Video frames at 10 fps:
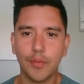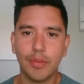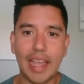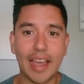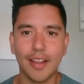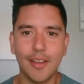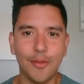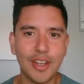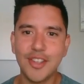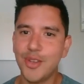Yeah,
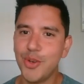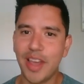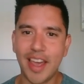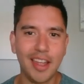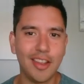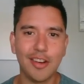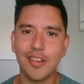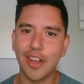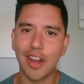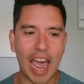once you do that, you're
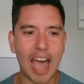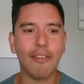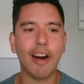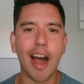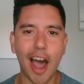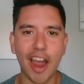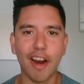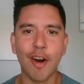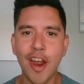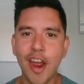just going to have a
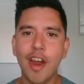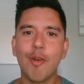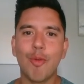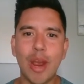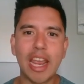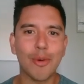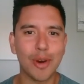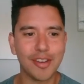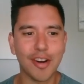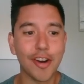higher rate of
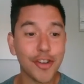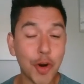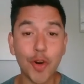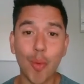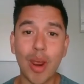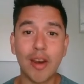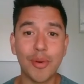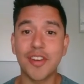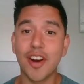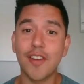return, internal rate of
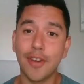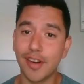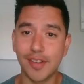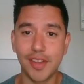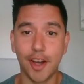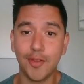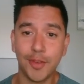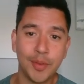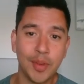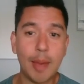return for yourself,
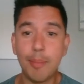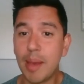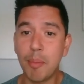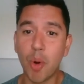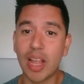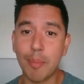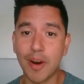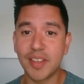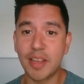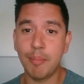and be more like
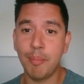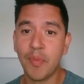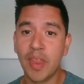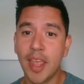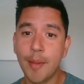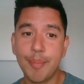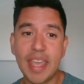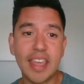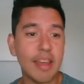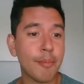person
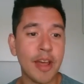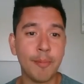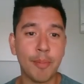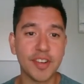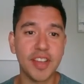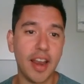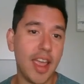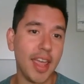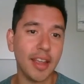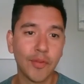B than person
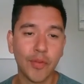A.